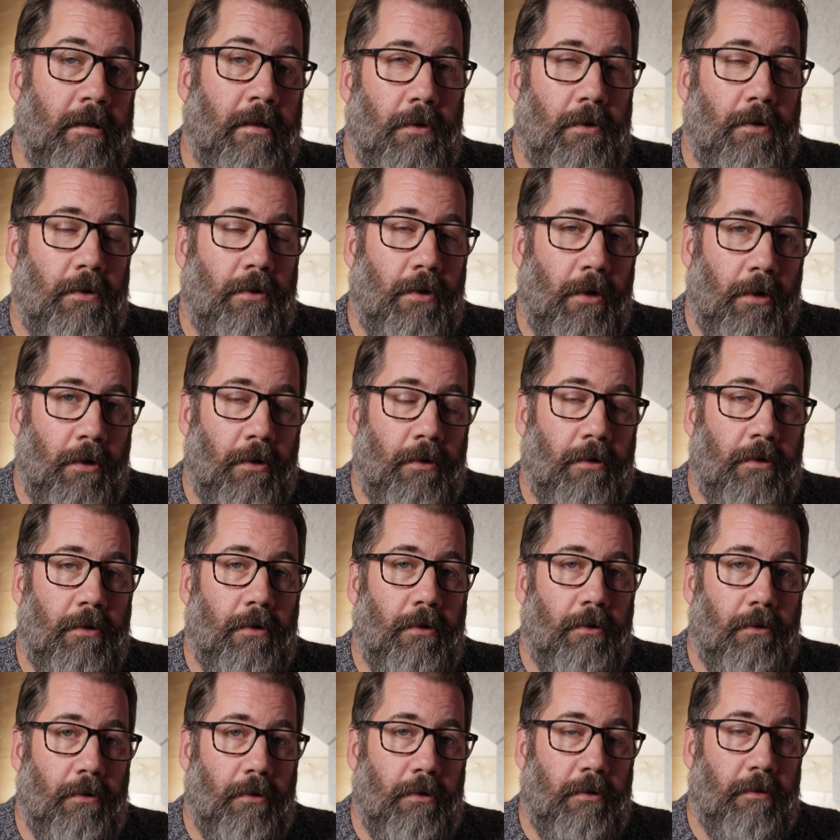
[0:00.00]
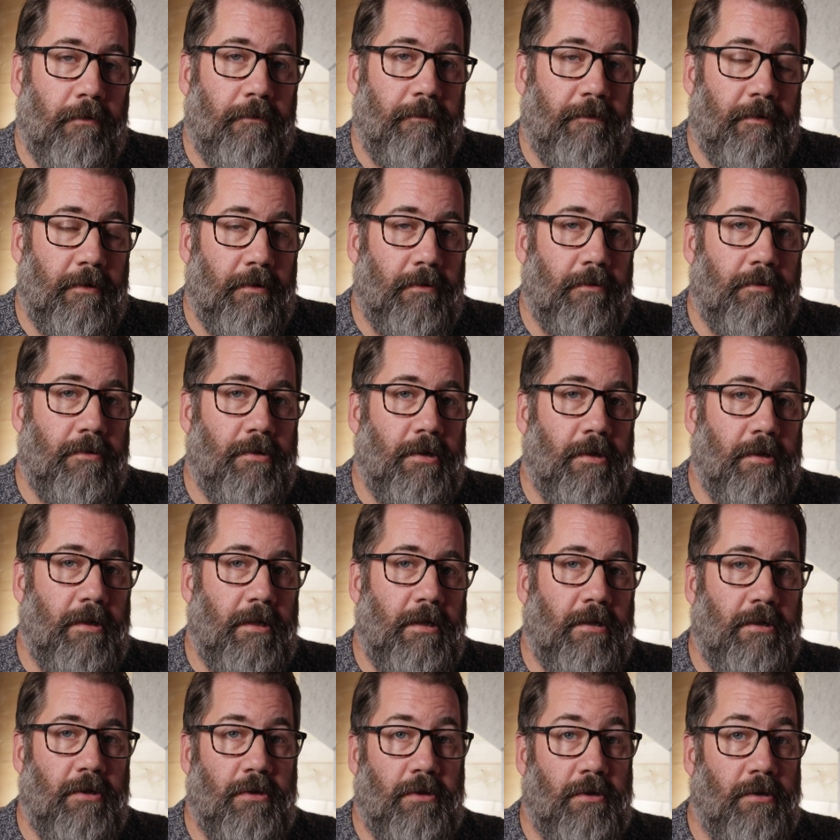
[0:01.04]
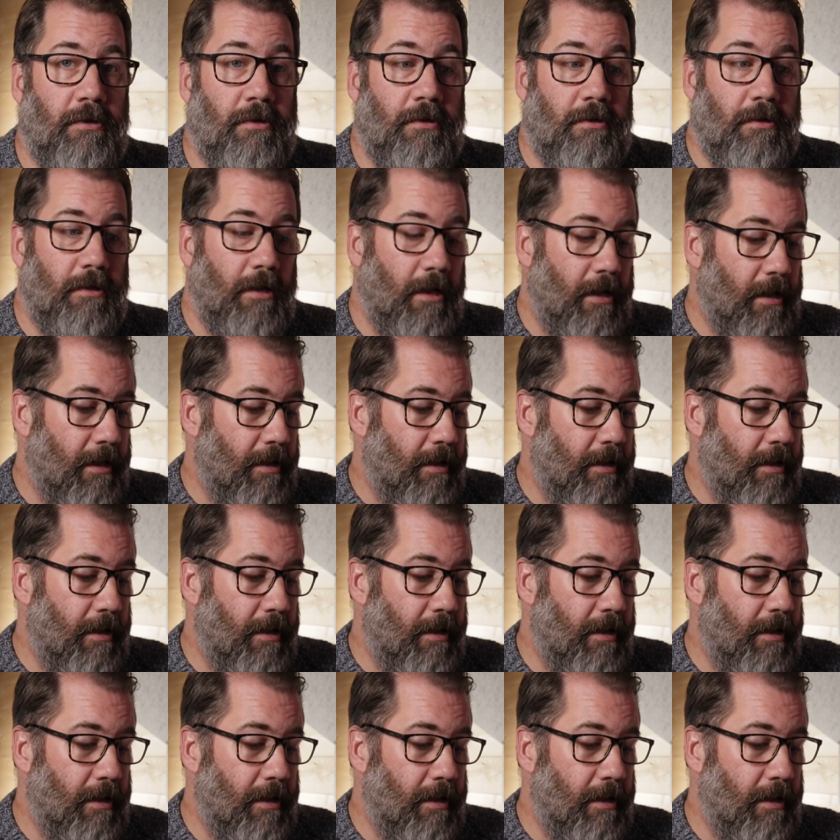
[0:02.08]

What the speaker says: non-oil filled. So these are just